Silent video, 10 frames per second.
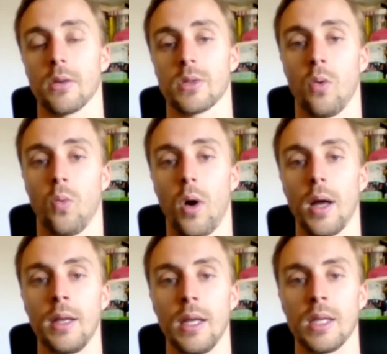So
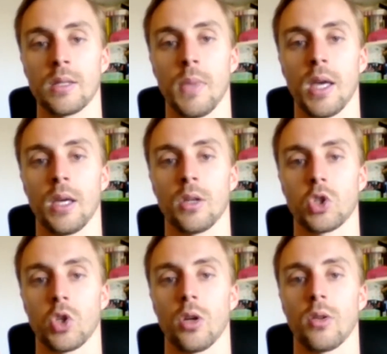one is making
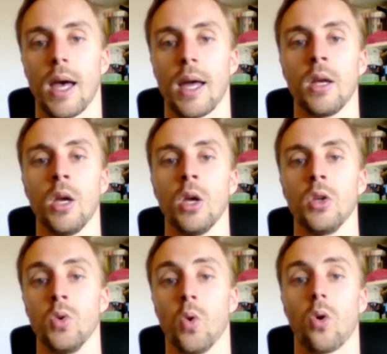sure that
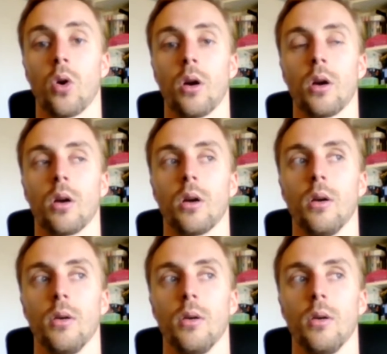you're